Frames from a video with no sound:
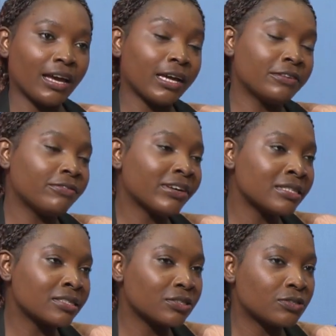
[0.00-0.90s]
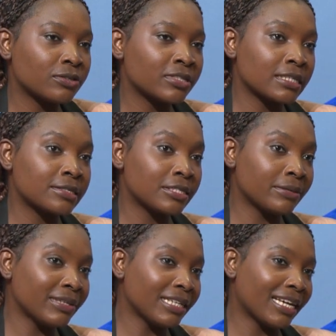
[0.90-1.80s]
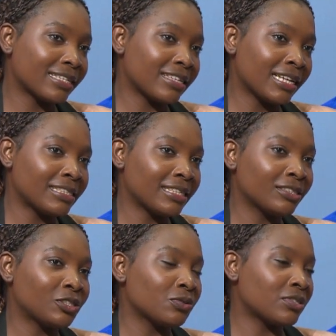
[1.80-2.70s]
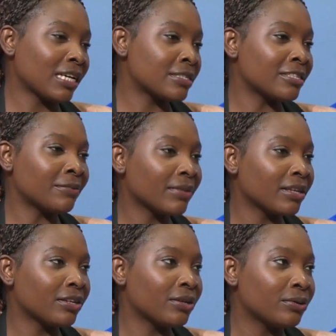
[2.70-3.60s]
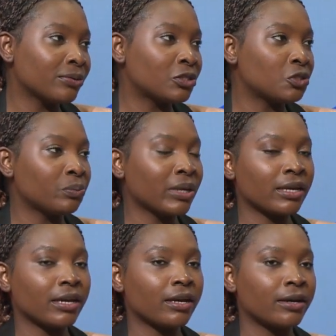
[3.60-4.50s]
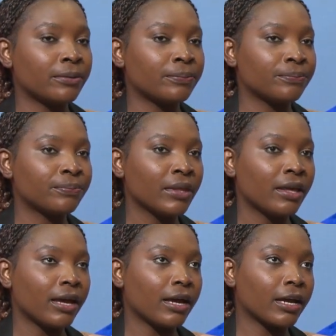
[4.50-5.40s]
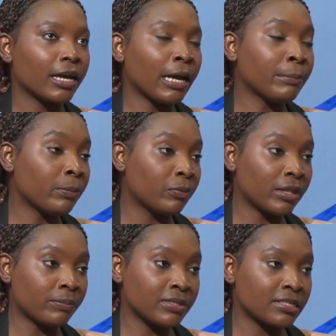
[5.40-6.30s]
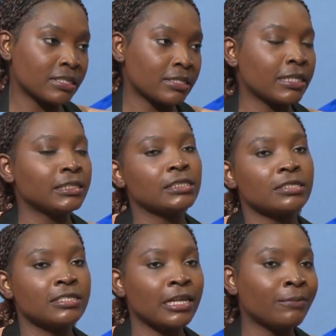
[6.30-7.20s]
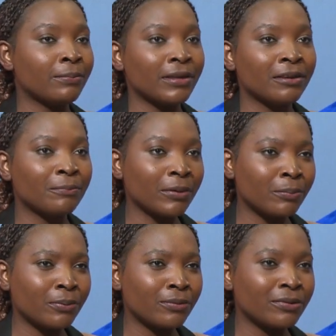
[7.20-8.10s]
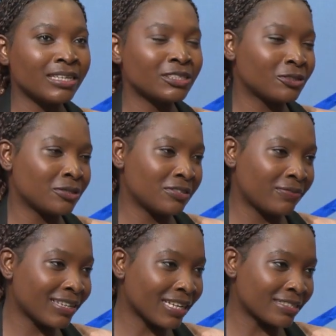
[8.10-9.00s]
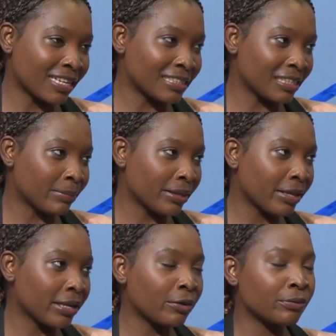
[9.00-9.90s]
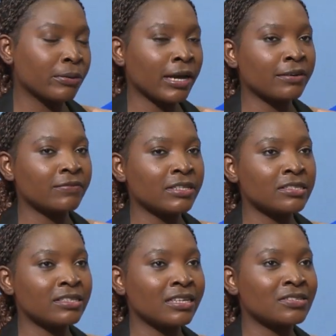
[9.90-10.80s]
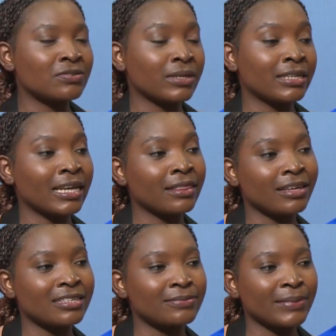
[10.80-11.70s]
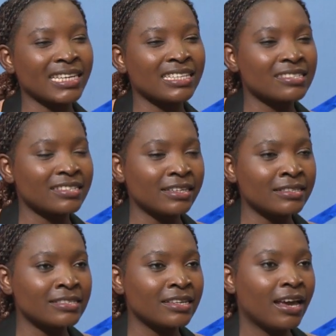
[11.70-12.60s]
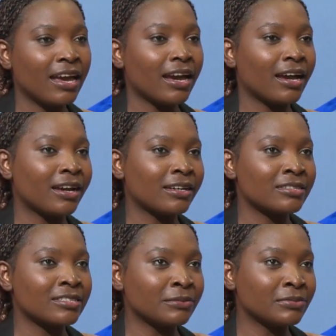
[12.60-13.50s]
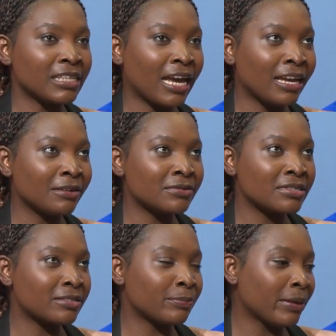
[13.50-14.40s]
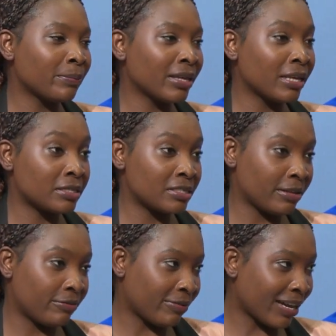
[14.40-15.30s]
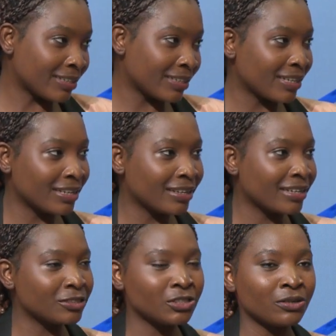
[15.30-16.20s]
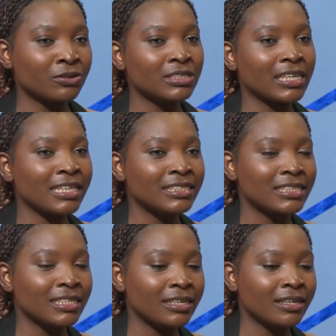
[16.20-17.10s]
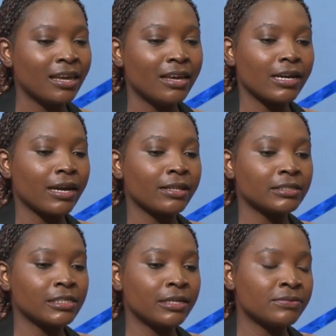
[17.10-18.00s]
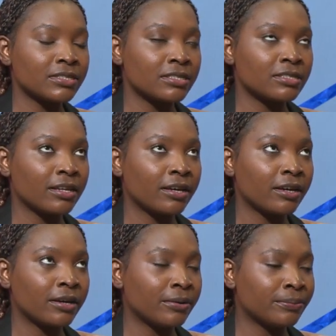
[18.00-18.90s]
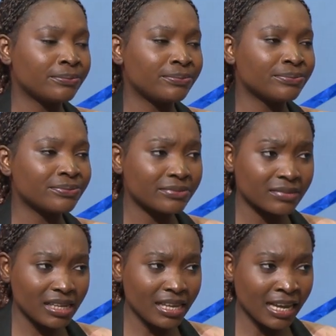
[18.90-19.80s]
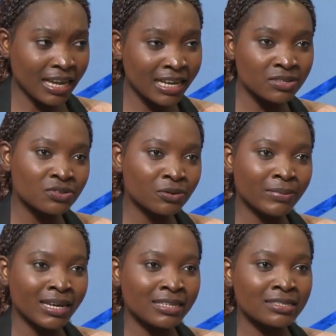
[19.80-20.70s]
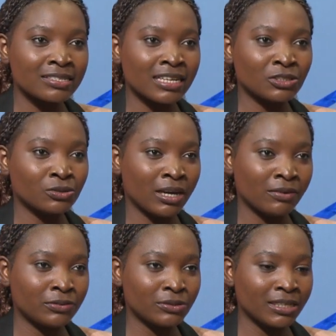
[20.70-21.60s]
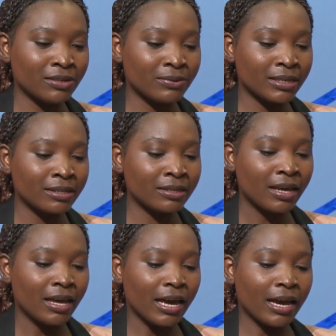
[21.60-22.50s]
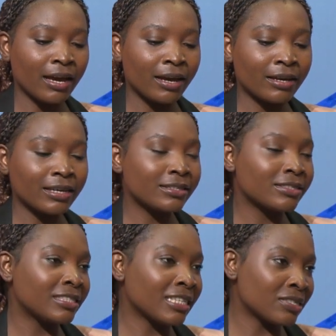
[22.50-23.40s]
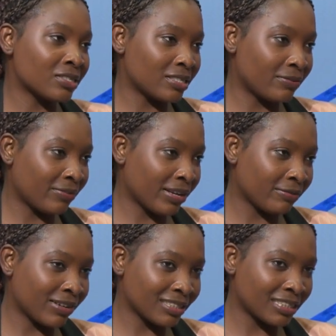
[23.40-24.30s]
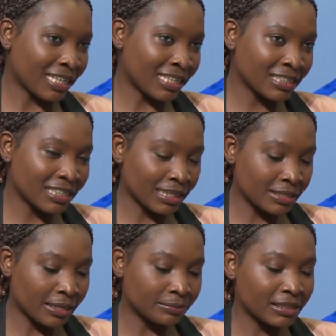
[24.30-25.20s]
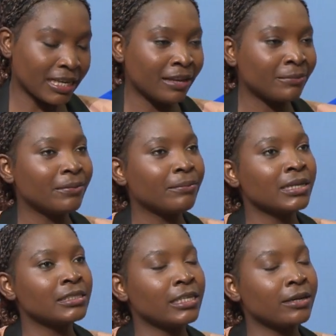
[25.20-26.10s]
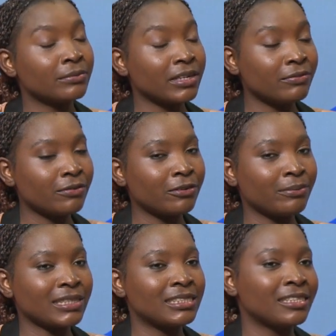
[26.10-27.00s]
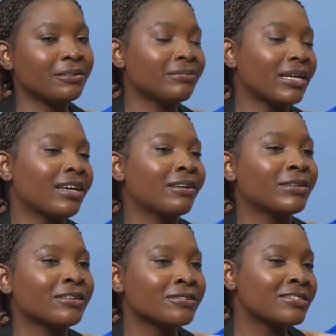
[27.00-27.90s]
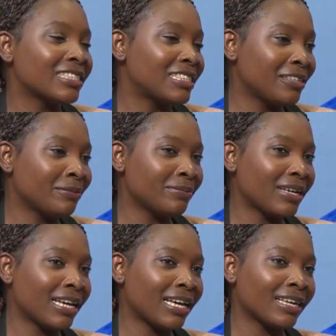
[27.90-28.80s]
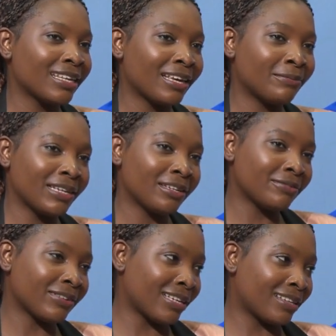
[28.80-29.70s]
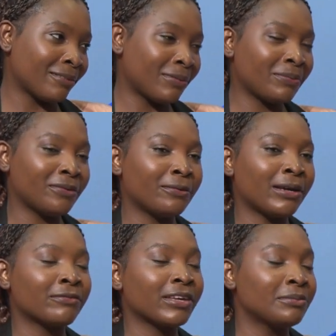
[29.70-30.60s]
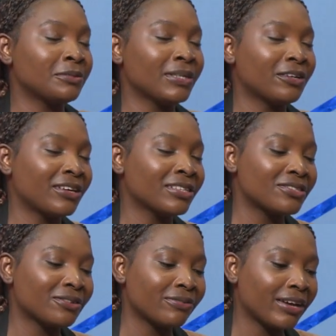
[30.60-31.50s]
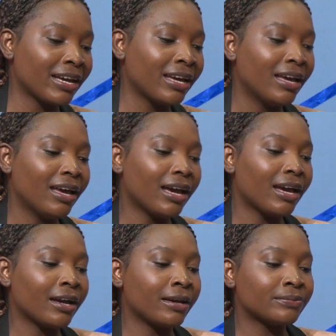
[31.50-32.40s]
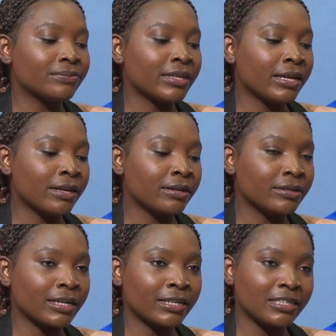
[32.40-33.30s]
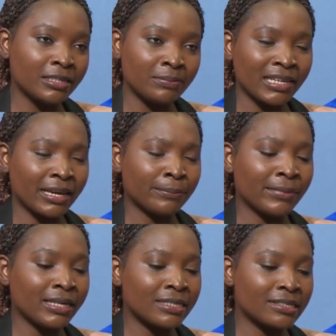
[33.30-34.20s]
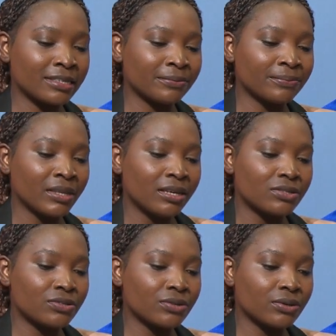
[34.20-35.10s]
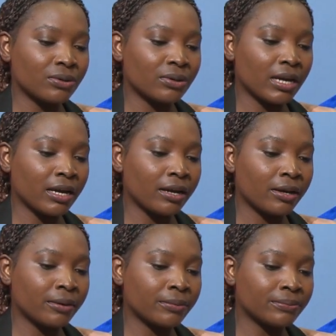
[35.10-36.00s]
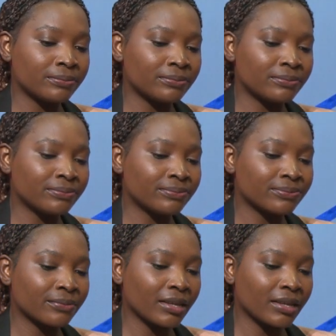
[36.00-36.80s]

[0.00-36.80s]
Uh, at first, it was extremely exciting to start something new, to make um, come up with a business that is helping people. It was very exciting. But then now you have these days when nothing is making sense. Uh, sometimes maybe it's the funding that you're not getting. Other times it's the um, customers that you have to deal with. Uh, just very, very challenging at some time, but I'm grateful for my team uh, because the team, I, I believe uh, the people who have kept me going so far, um, they are incredibly amazing. So um,